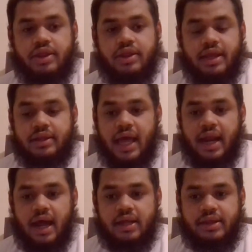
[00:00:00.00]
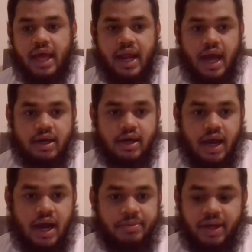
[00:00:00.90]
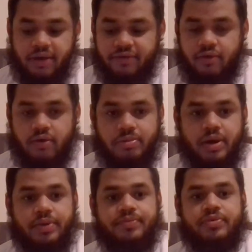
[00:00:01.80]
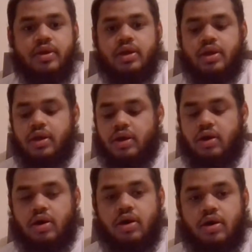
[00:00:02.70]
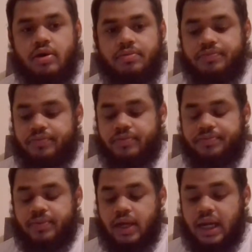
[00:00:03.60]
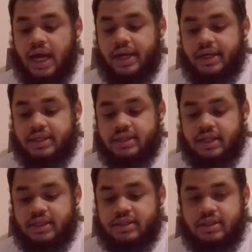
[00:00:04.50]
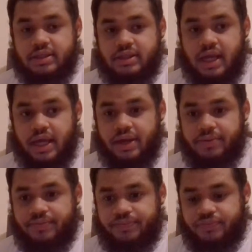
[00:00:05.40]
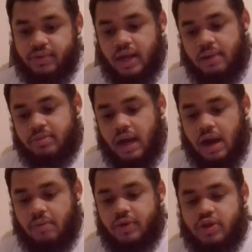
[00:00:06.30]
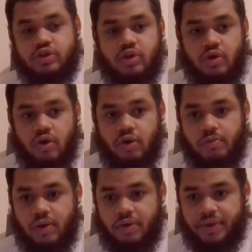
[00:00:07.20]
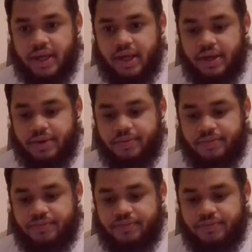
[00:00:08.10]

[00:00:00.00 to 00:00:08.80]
that I could accommodate for, but um a lot of this list is like we just gonna go up while we here.